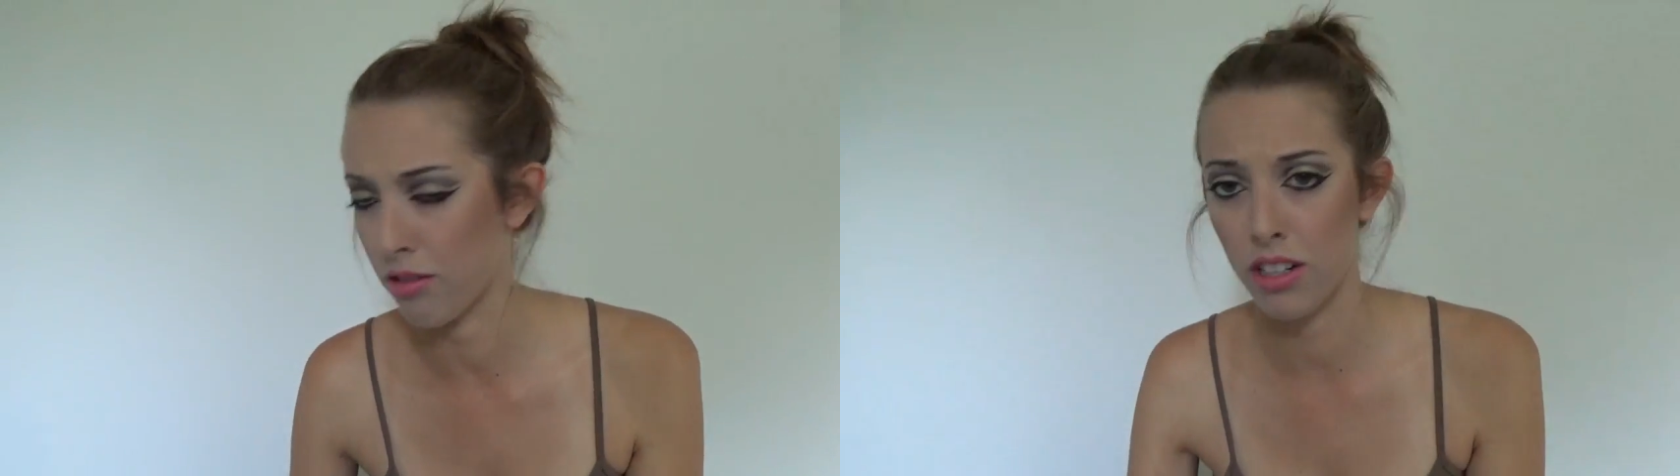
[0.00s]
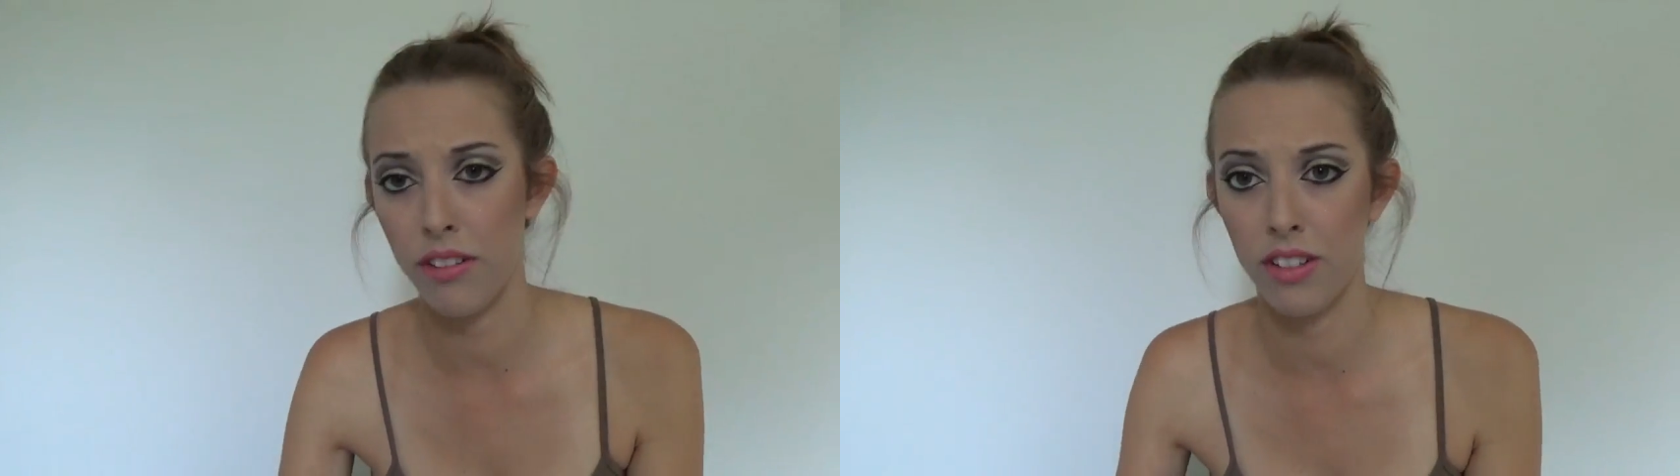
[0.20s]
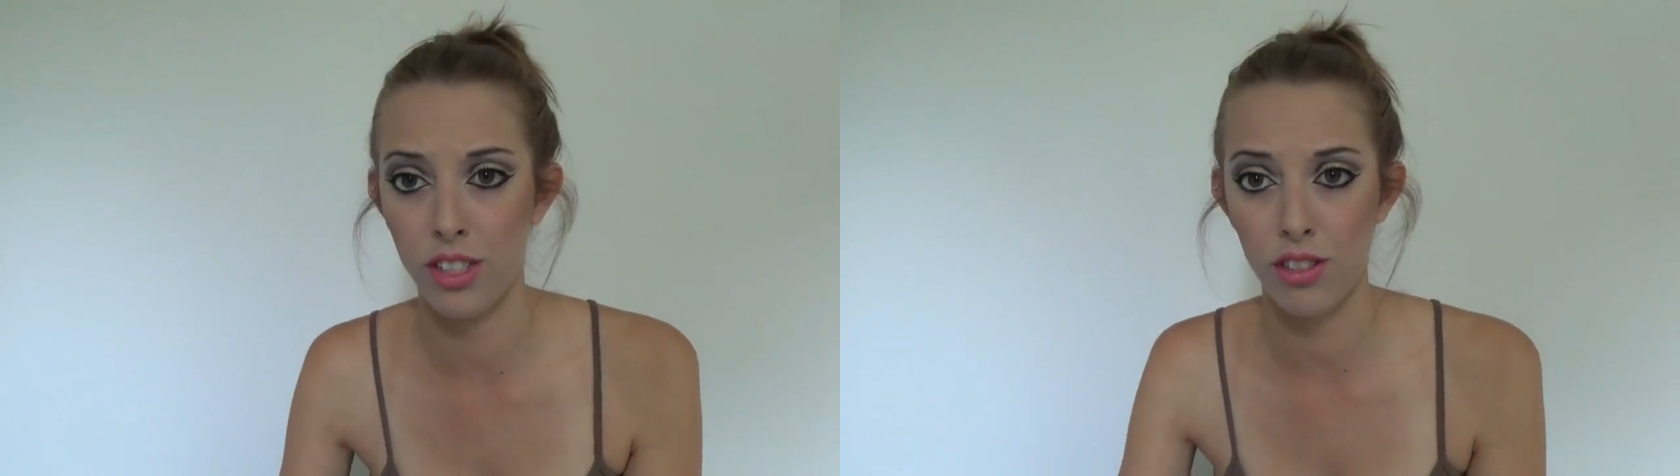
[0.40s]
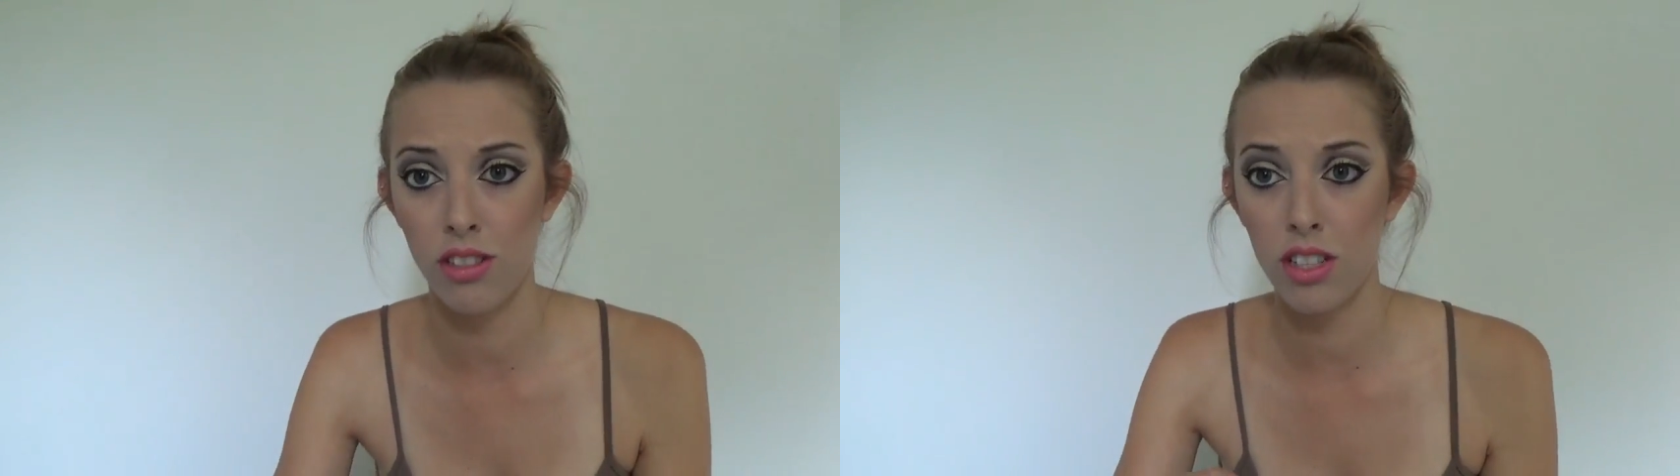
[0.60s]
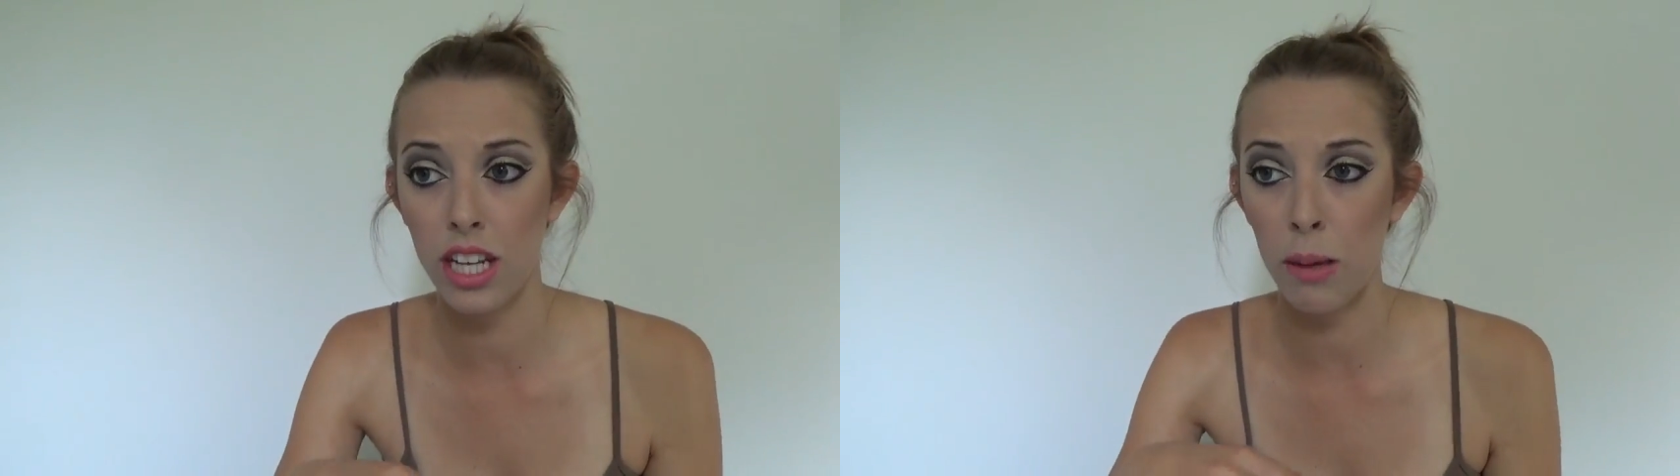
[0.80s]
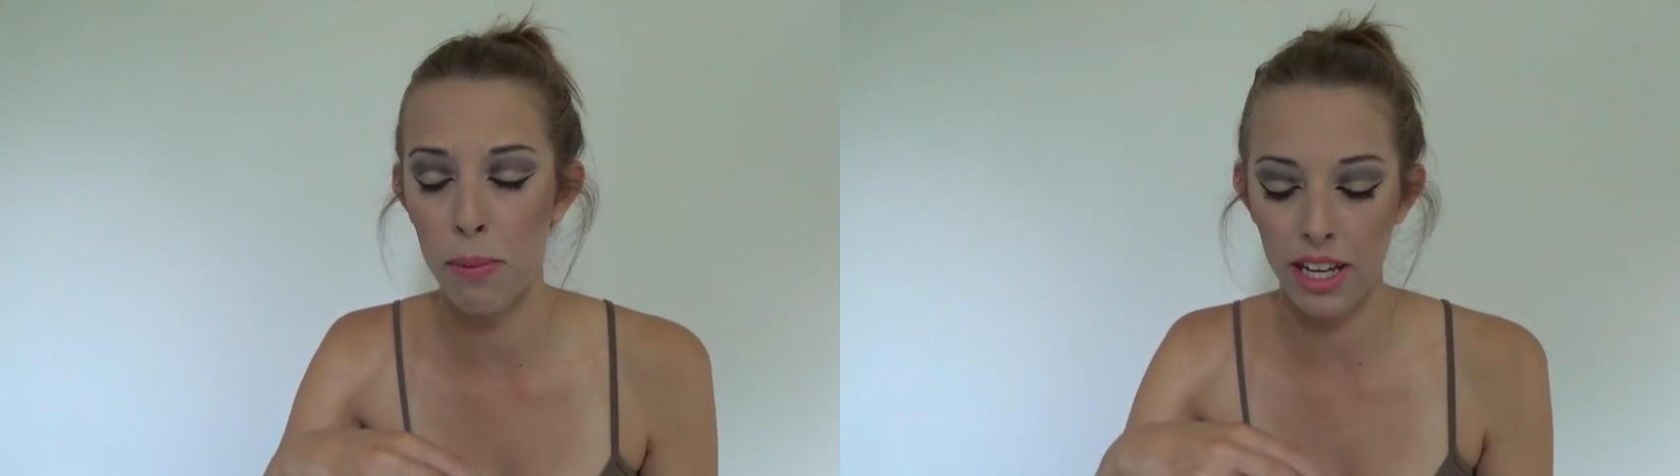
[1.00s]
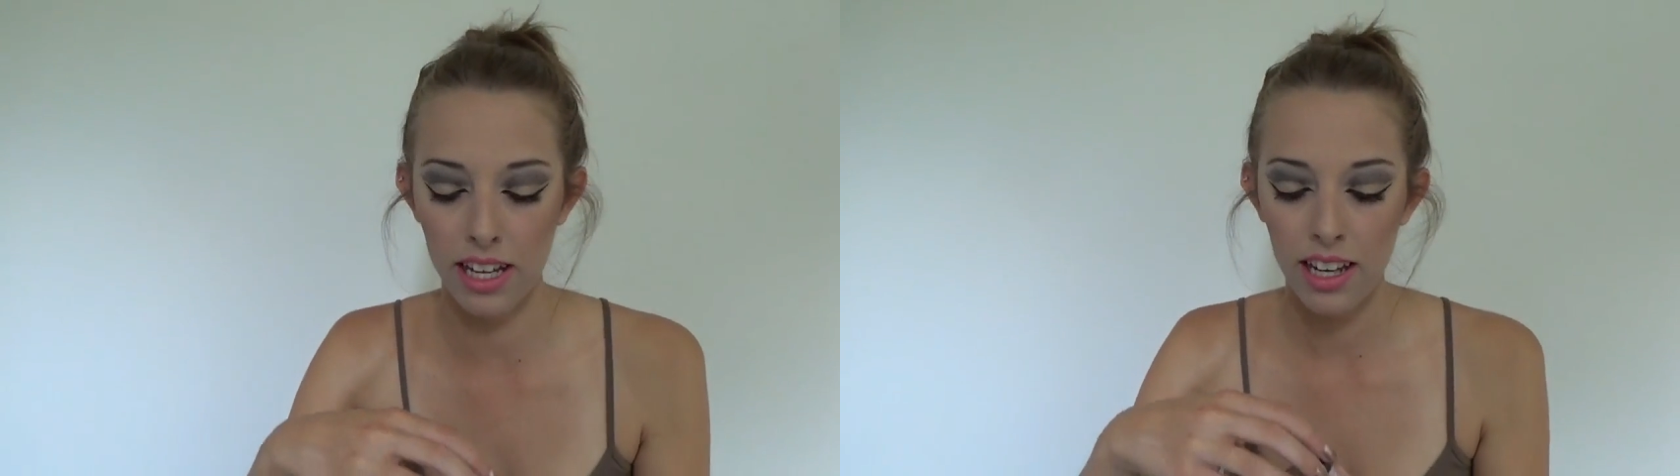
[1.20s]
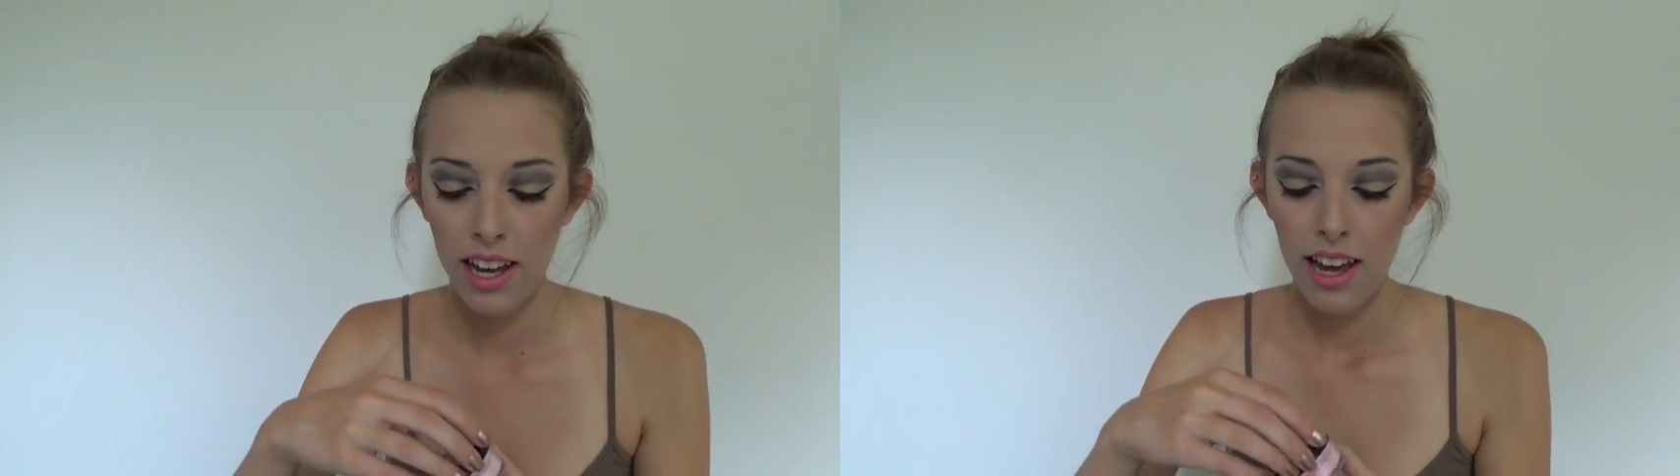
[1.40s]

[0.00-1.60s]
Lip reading: or even just keeping it